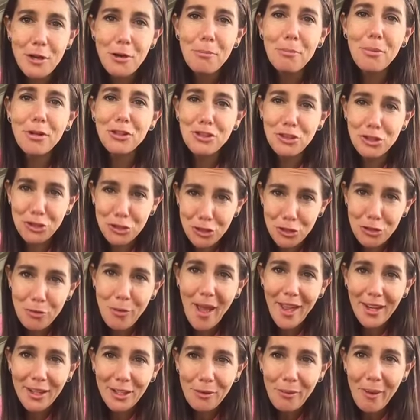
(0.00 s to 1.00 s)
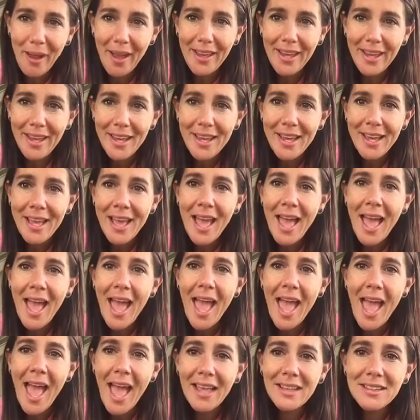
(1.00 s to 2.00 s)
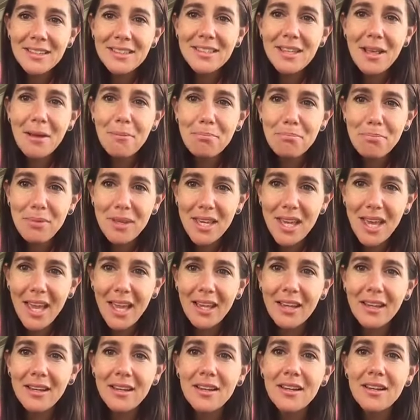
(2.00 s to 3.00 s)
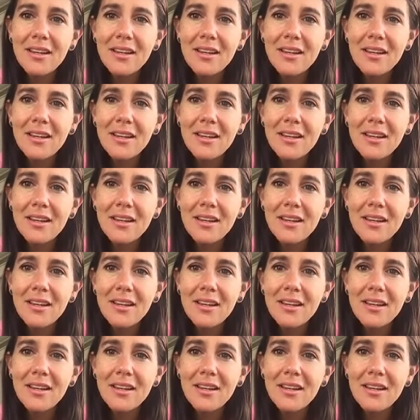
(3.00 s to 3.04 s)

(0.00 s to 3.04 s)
but you do anyway, ends up being